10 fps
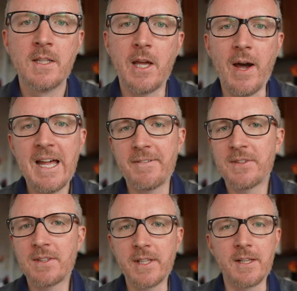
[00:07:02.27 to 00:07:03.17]
Now, I have
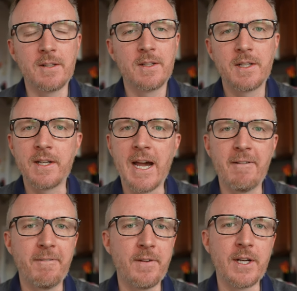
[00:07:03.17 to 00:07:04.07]
still
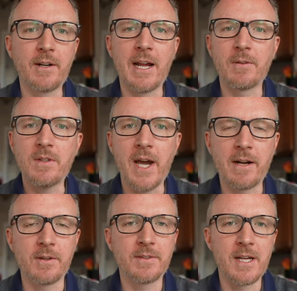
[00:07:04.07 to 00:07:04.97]
not figured out
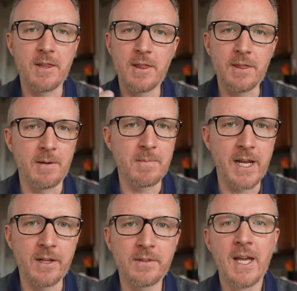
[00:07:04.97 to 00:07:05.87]
titles and
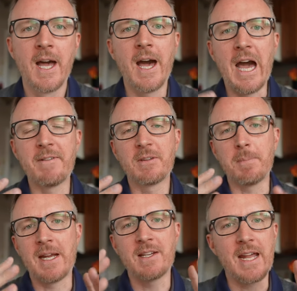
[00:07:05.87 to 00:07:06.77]
thumbnails. I've
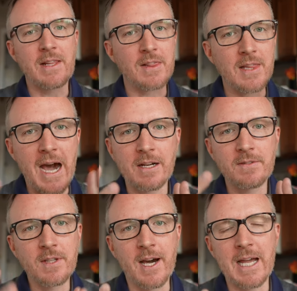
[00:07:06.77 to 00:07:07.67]
spent a lot
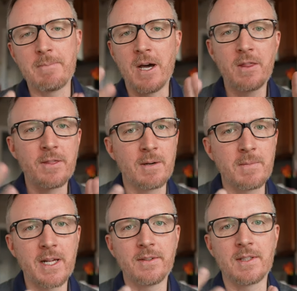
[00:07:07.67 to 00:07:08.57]
of time on
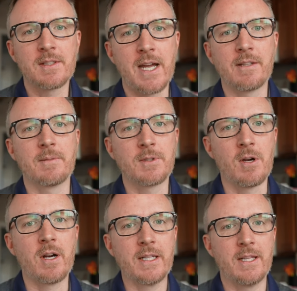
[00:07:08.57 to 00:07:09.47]
thumbnails and titles and
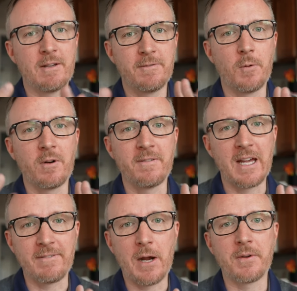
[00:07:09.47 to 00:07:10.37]
talking like 4 or
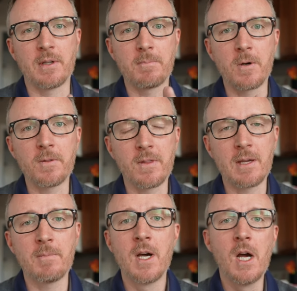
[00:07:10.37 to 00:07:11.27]
5 hours on both of
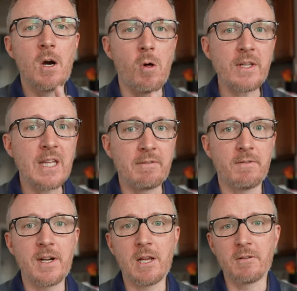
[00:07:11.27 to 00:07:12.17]
them, only to have a
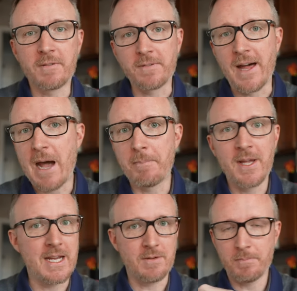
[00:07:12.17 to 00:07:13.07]
video flop
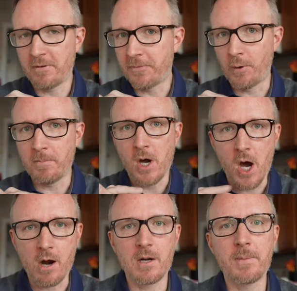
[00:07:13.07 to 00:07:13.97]
and perform
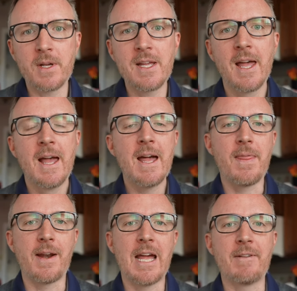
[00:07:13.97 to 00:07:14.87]
horribly.
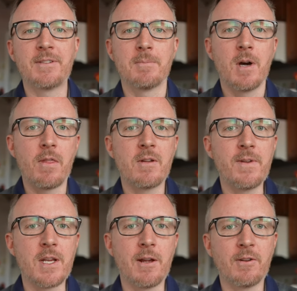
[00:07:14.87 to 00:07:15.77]
And then I have some other
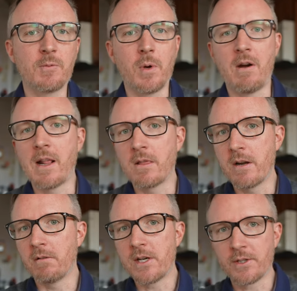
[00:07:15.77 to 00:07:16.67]
videos where I
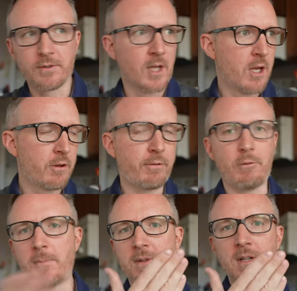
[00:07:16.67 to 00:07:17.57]
literally just
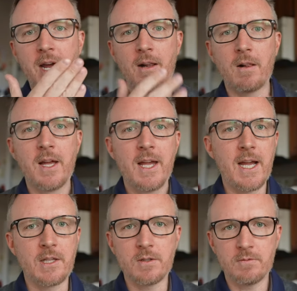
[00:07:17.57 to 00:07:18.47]
threw up a title
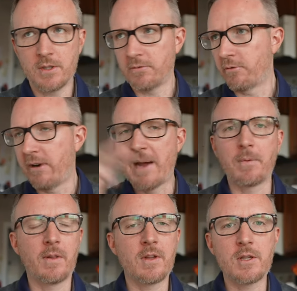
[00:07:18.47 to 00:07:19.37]
and just grabbed
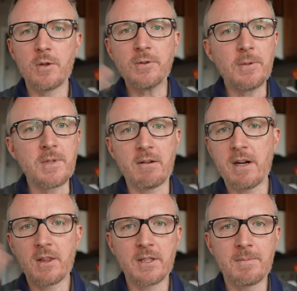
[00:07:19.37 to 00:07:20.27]
one of the YouTube
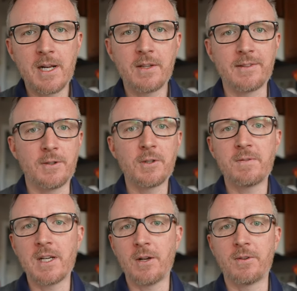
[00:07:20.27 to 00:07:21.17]
generated thumbnails, and those
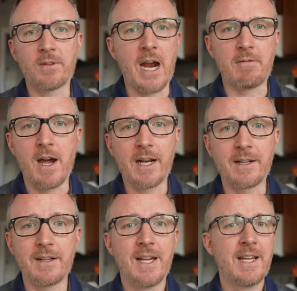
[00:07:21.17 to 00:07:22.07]
videos
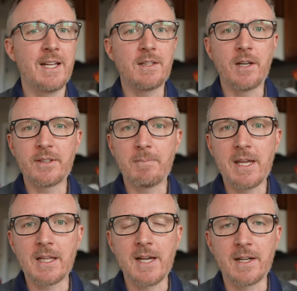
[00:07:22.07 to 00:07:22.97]
skyrocketed. It doesn't
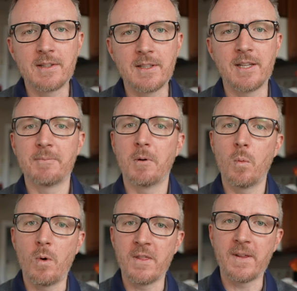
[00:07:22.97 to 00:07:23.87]
make a lot of sense, but
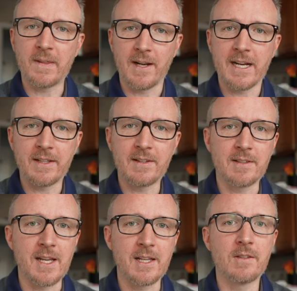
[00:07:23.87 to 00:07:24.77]
one thing that I can
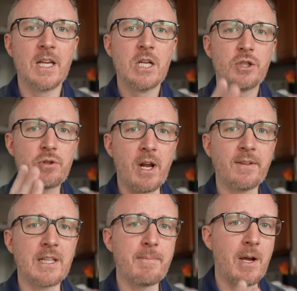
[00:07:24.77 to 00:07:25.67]
say is
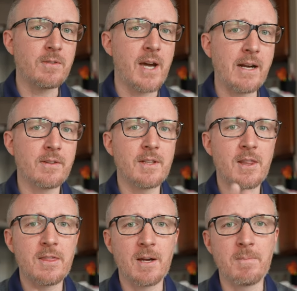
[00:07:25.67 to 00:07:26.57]
stressing about titles
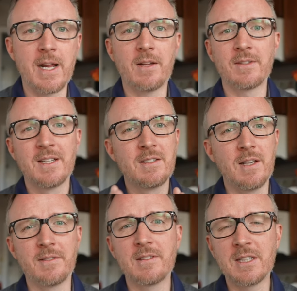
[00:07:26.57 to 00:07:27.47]
and thumbnails
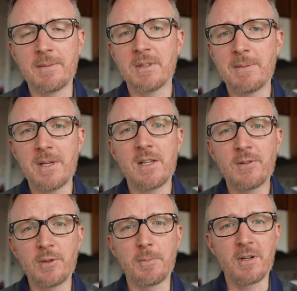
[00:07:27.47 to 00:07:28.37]
doesn't seem to be
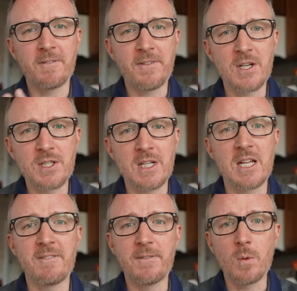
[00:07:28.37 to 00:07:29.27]
super efficient
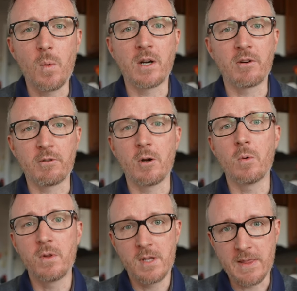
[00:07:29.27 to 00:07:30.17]
if you want to
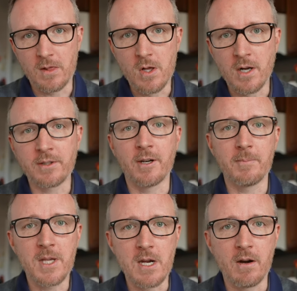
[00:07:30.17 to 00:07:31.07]
grow in the long
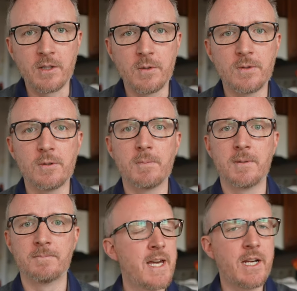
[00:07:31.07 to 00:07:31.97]
term here on YouTube.
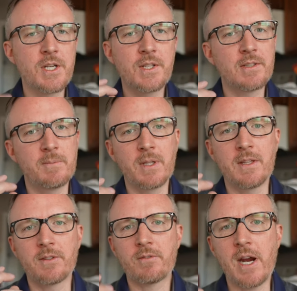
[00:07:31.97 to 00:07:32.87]
And it's just something
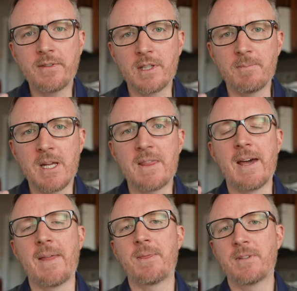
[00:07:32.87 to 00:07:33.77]
that's crazy to me
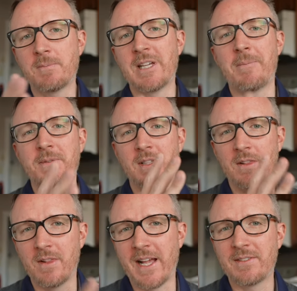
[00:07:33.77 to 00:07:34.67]
that sometimes the
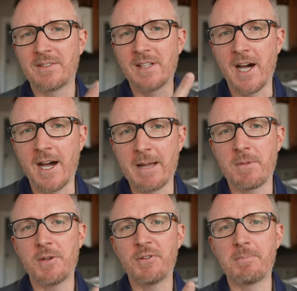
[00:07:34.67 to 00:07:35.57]
less time
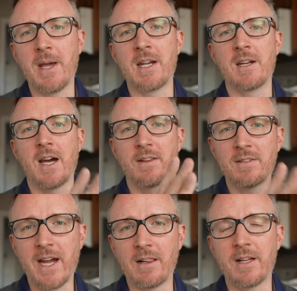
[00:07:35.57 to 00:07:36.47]
that you spend on a
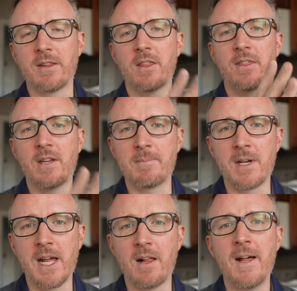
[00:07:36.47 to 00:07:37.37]
title and the
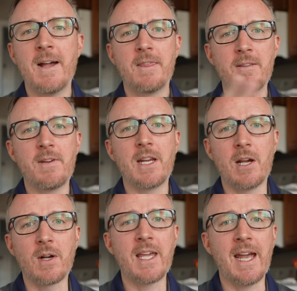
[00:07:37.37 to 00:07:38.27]
thumbnail, the
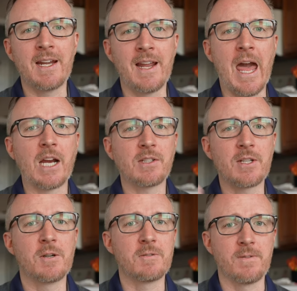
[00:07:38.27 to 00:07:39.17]
video can actually
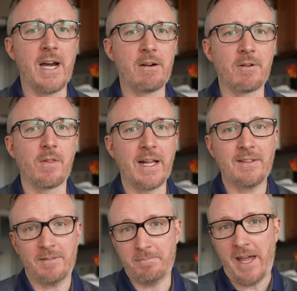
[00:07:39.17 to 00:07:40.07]
go viral.
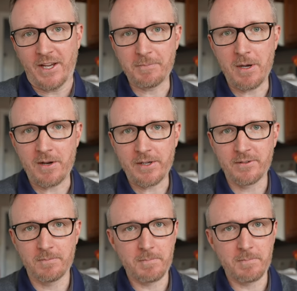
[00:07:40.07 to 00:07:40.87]
That's my experience.